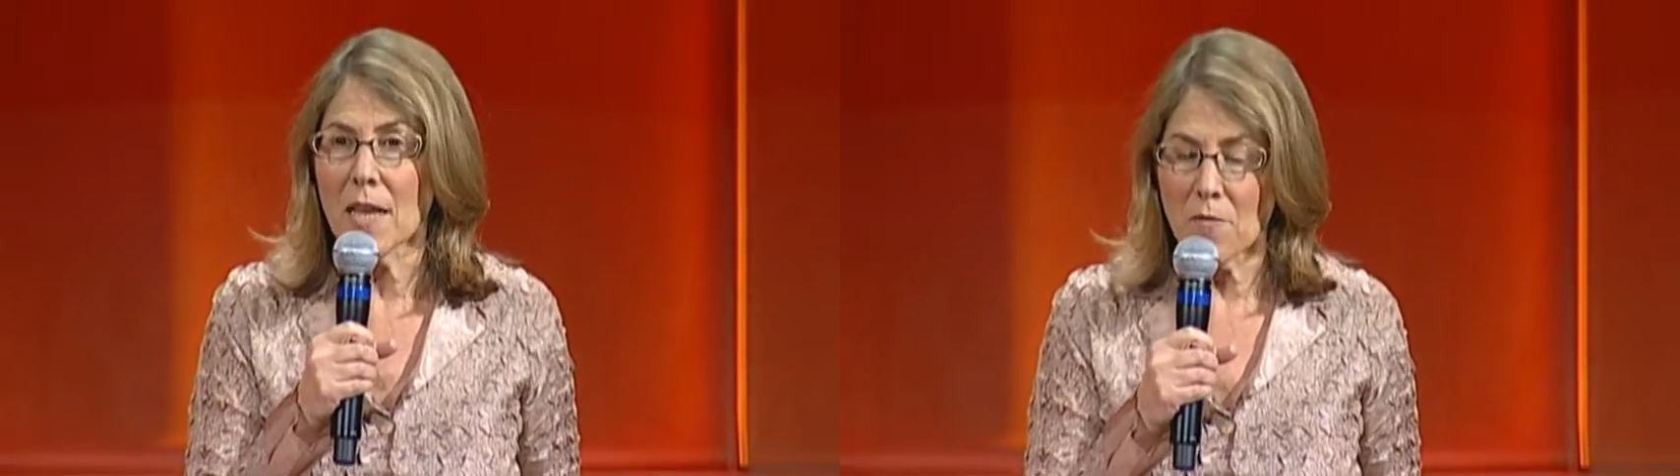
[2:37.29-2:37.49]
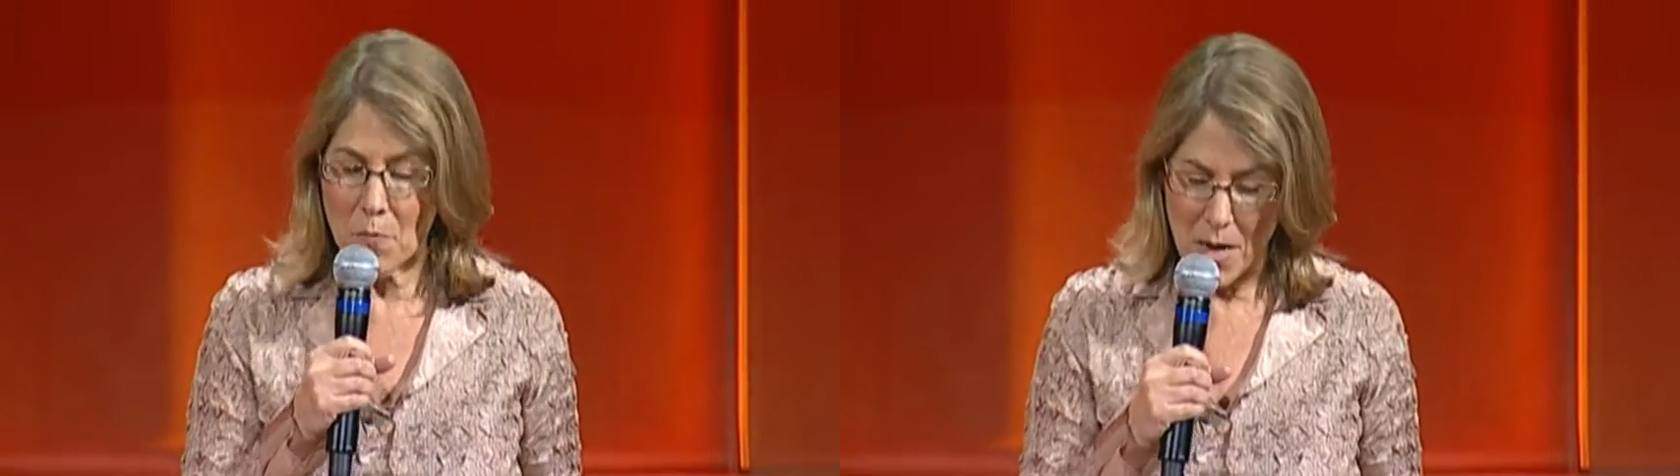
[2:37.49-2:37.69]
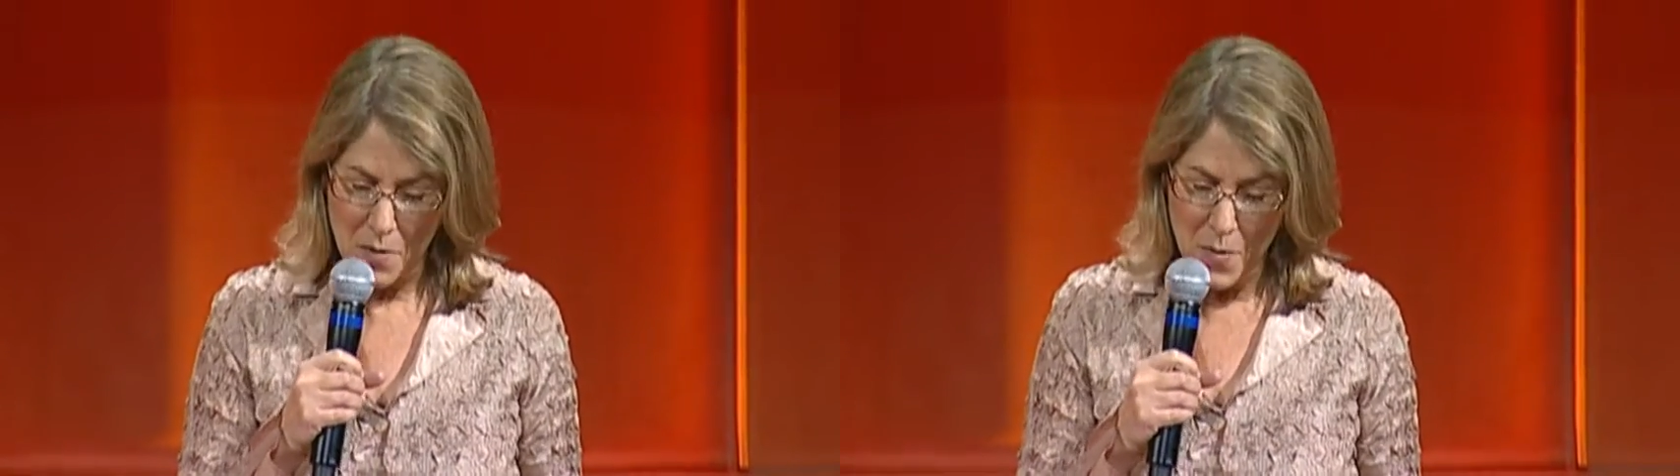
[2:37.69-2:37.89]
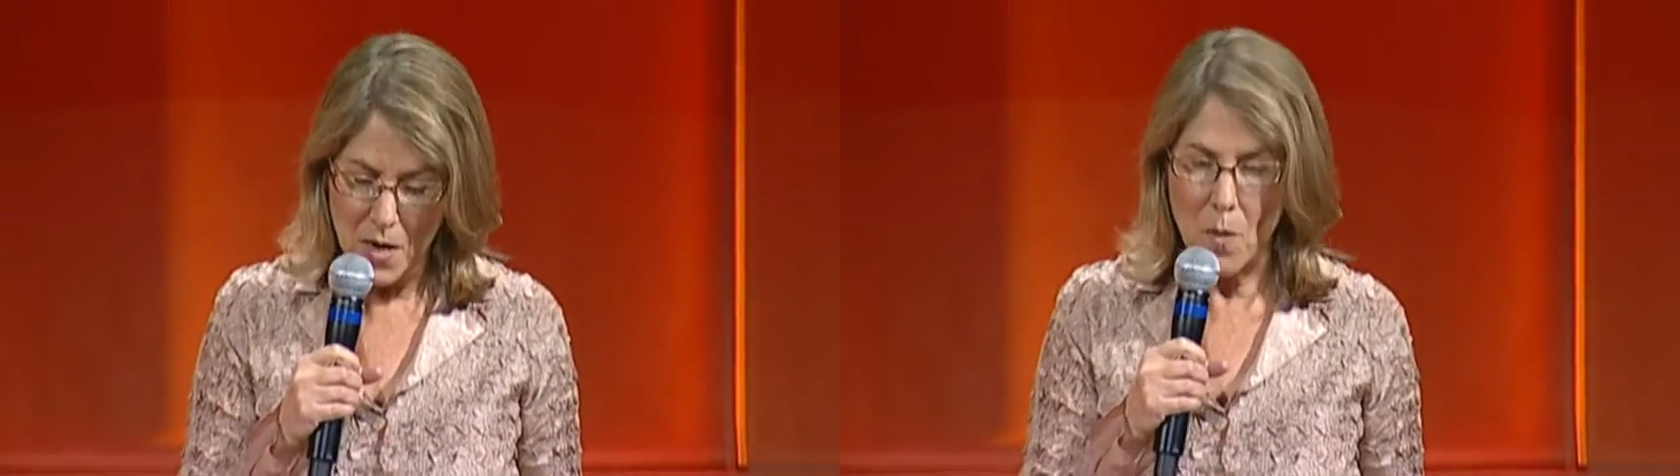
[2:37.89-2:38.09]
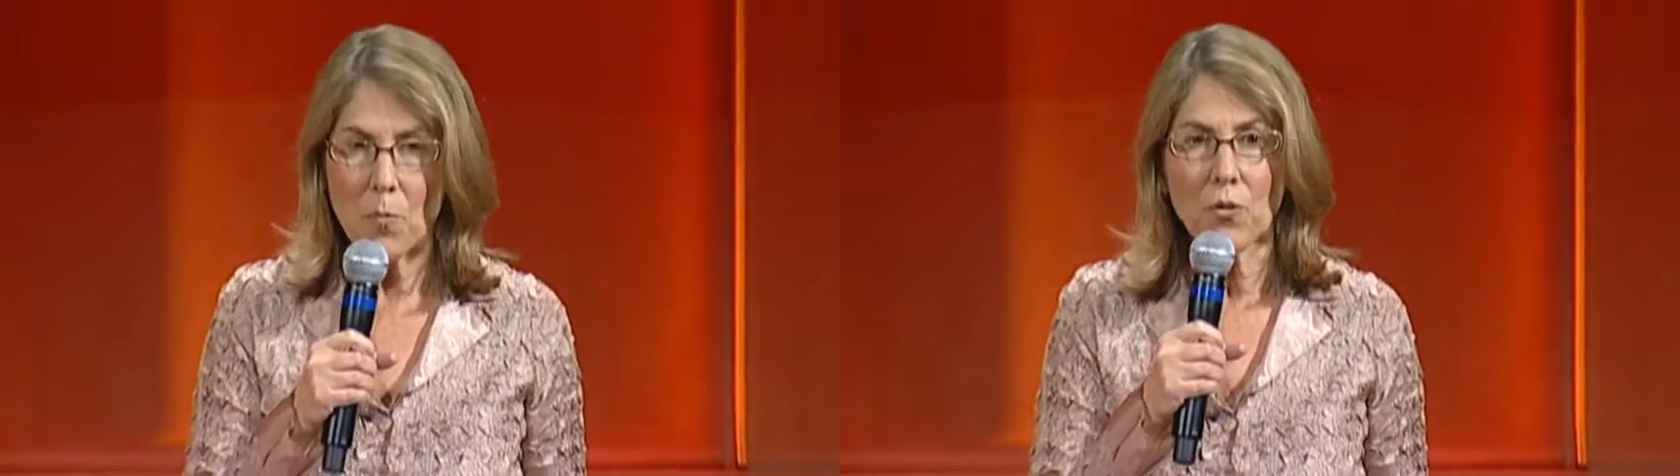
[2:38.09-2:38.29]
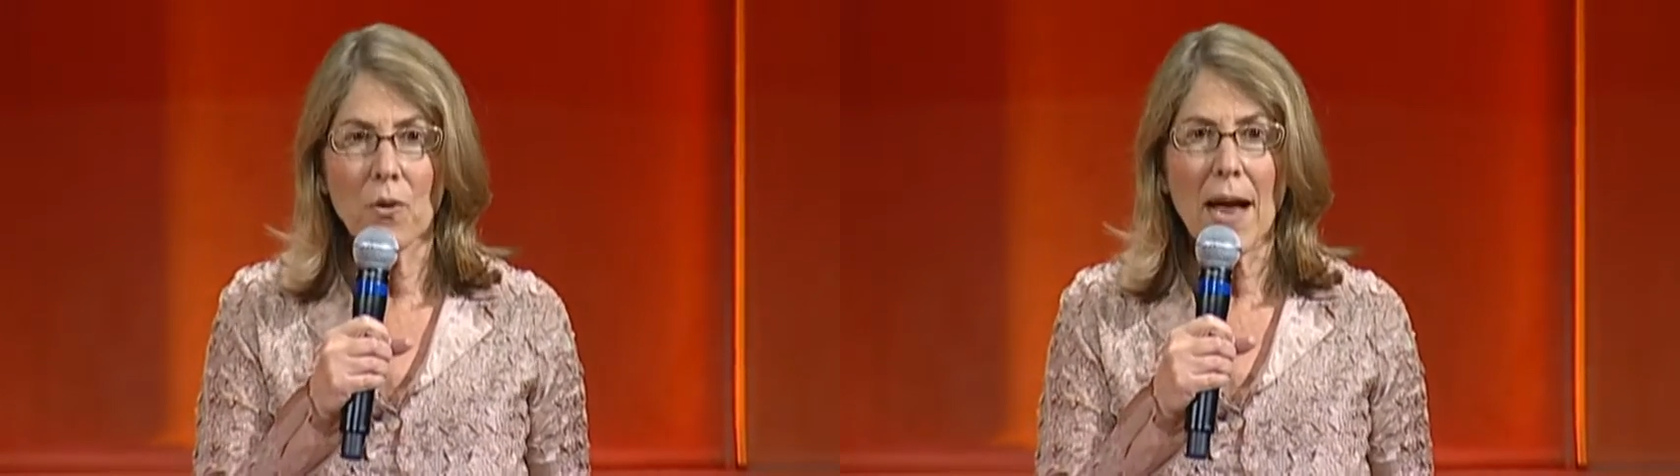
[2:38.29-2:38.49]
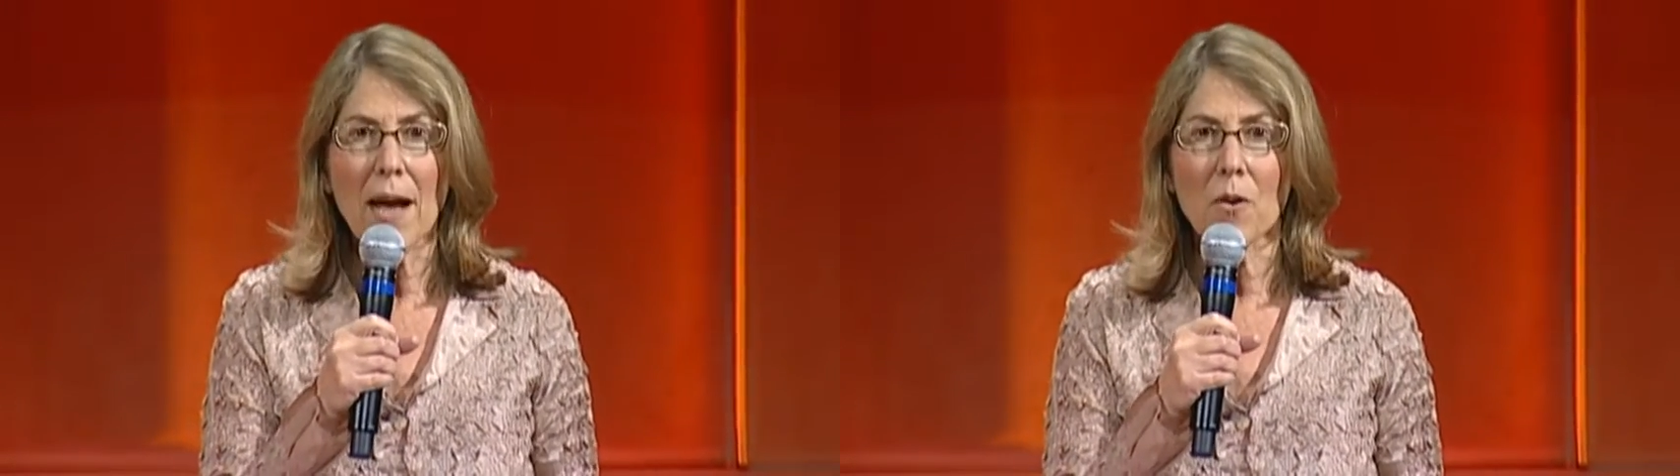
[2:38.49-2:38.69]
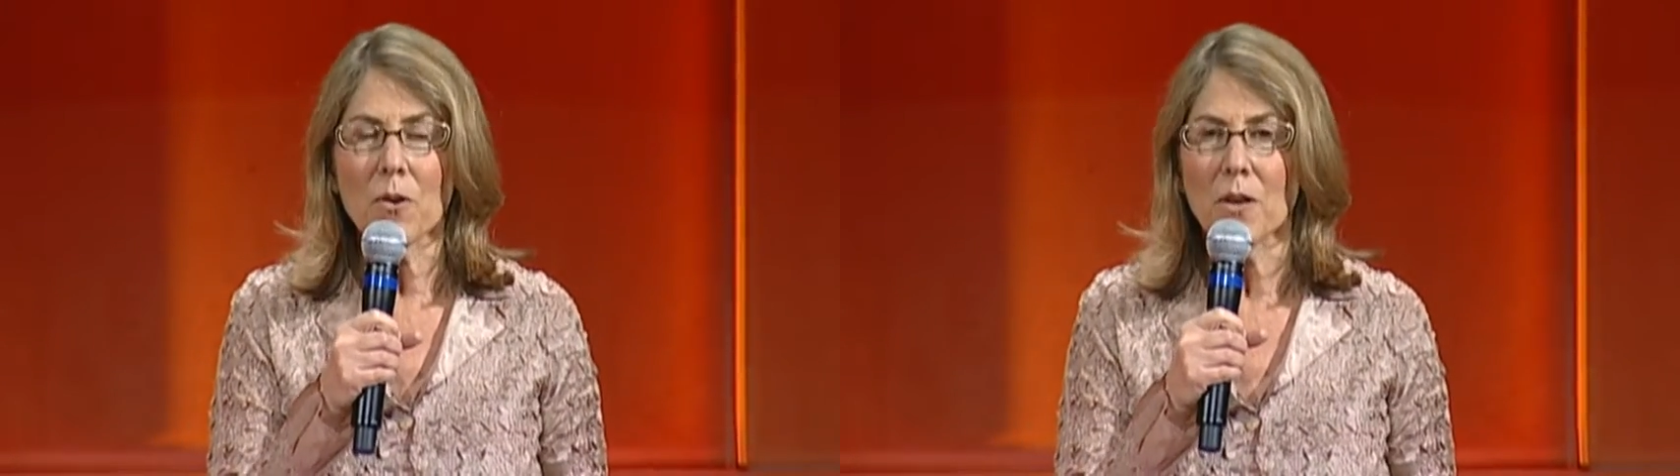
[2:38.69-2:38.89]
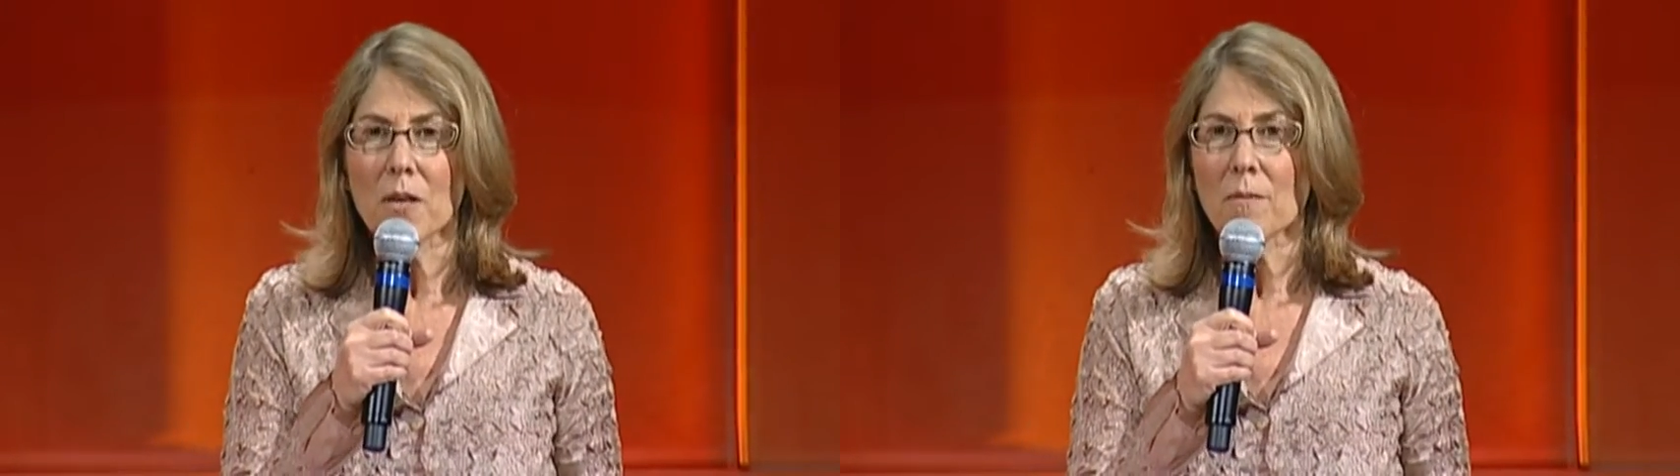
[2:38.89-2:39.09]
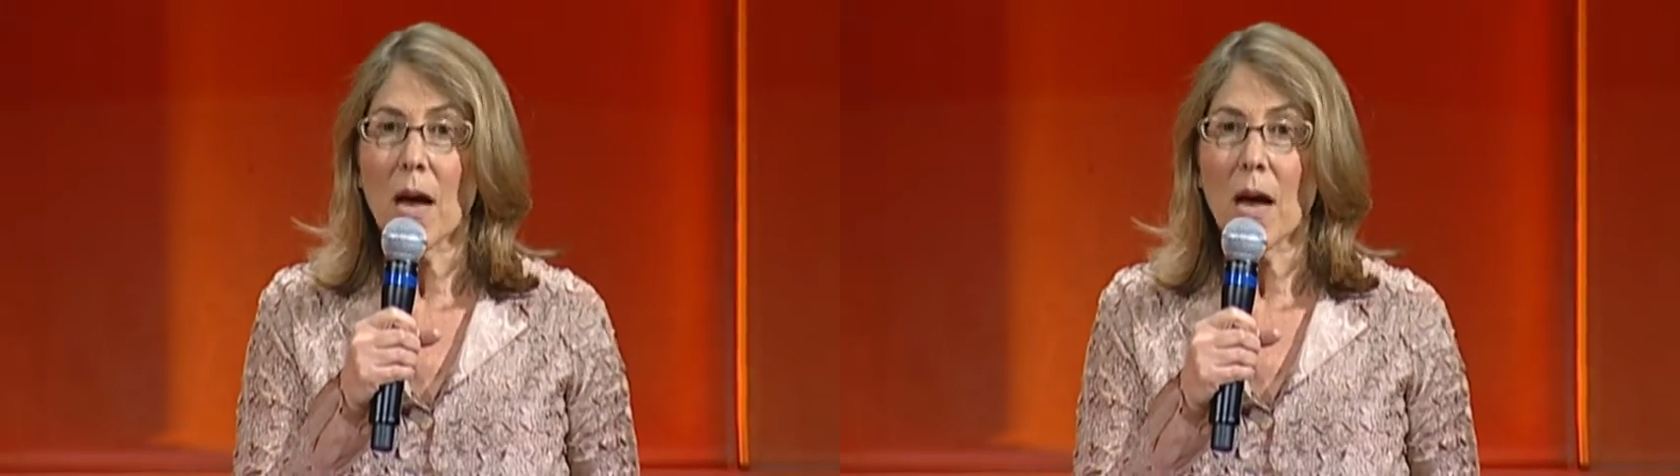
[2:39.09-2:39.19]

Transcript: They've made me a proud